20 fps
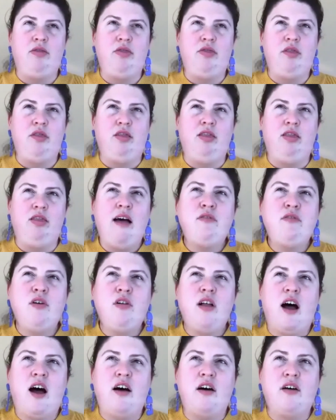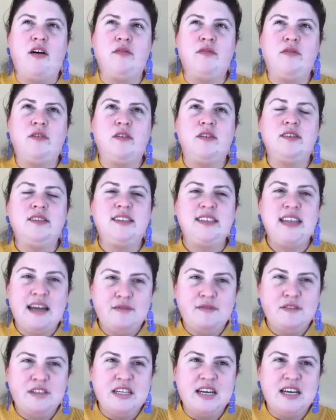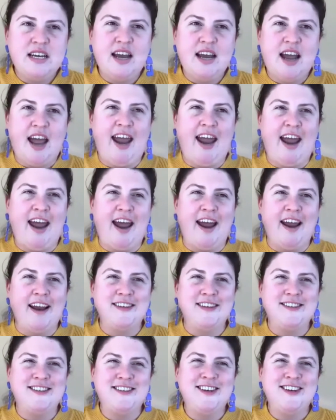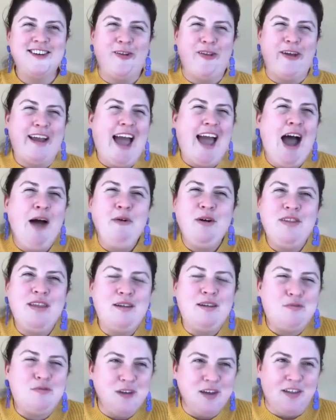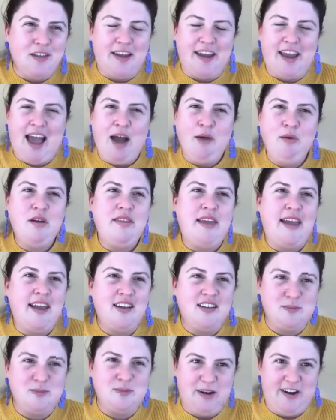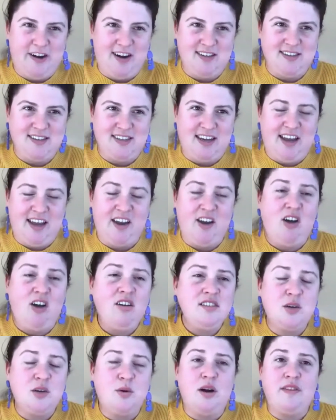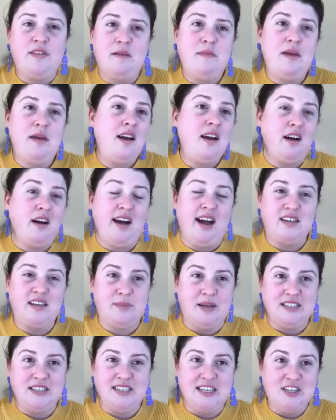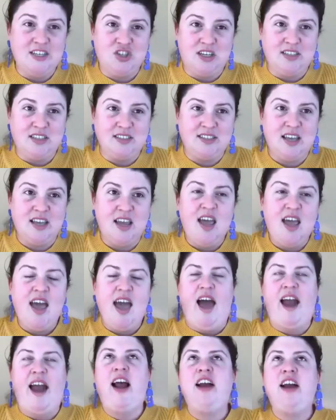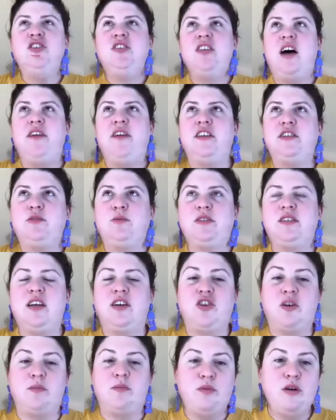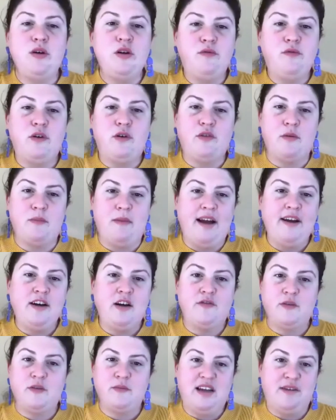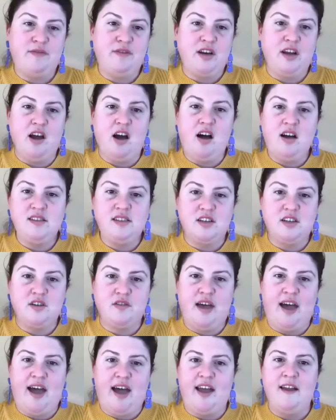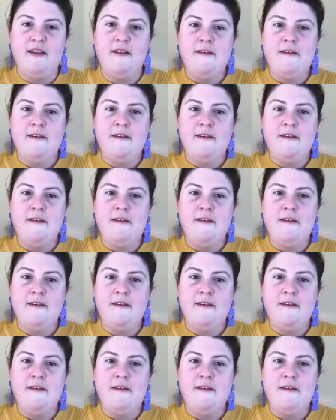level of safety and, how are they feeling? How are they experiencing? And also, are they meeting our expectations? And I just thought this was such a beautiful reminder from Stephanie Osler that